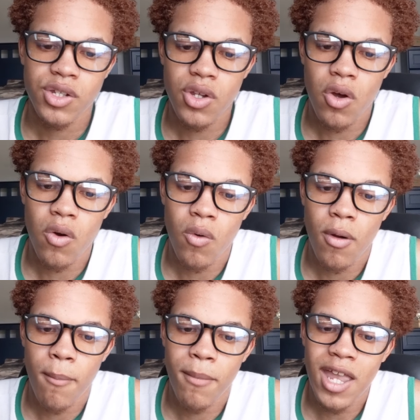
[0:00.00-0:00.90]

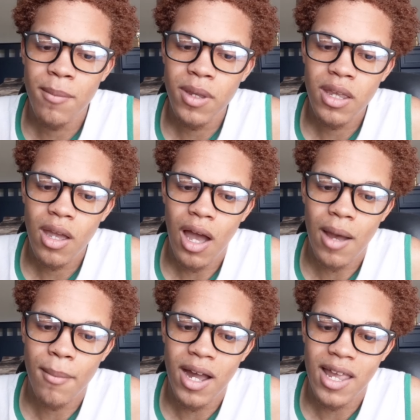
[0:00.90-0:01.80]
So maybe
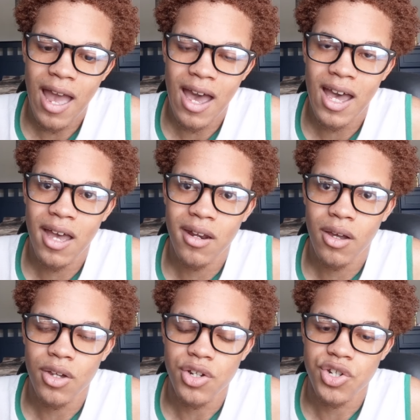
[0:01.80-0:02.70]
I might
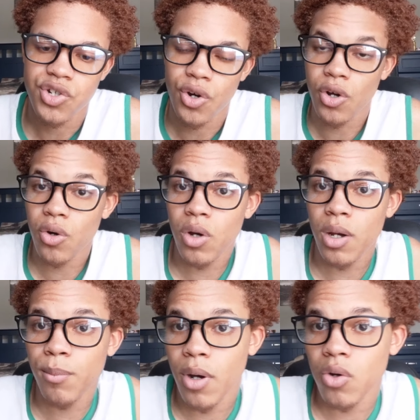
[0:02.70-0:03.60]
add a circle
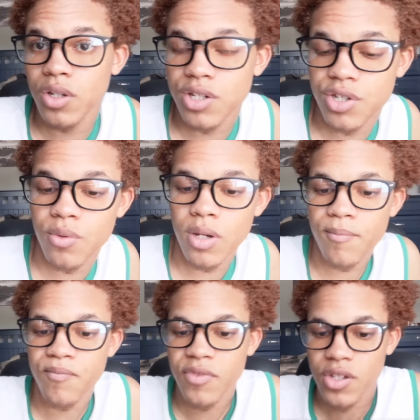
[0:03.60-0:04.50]
component to
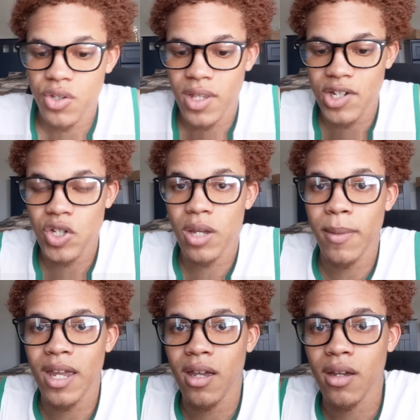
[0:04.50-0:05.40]
it so that you can
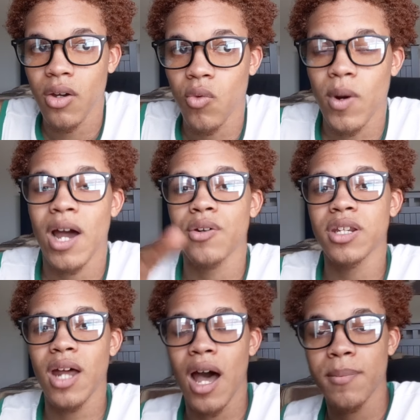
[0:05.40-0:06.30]
make
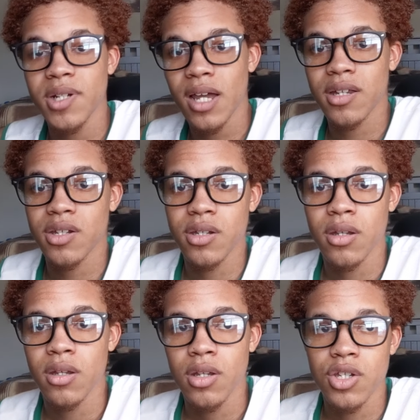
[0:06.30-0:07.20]
rounded objects.
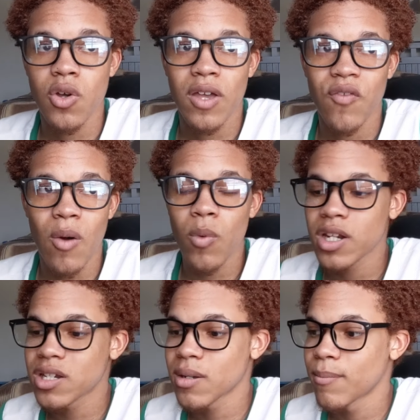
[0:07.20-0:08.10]
So if I
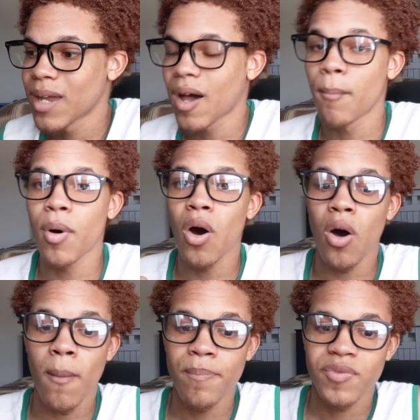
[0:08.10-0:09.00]
wanted to make a
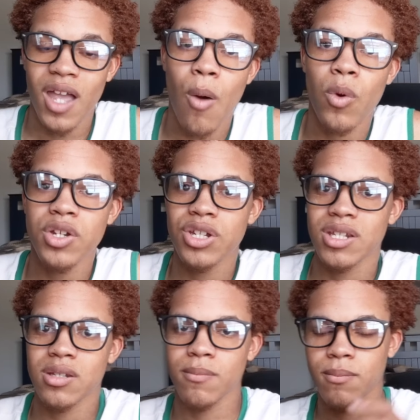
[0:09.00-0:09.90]
ball, I wouldn't
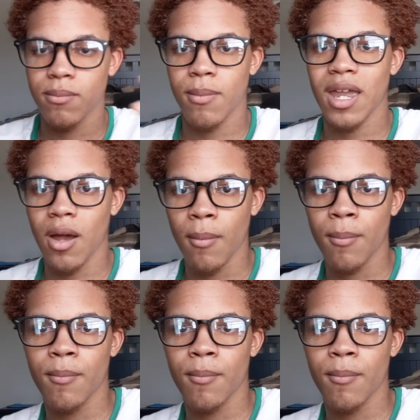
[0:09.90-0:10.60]
just make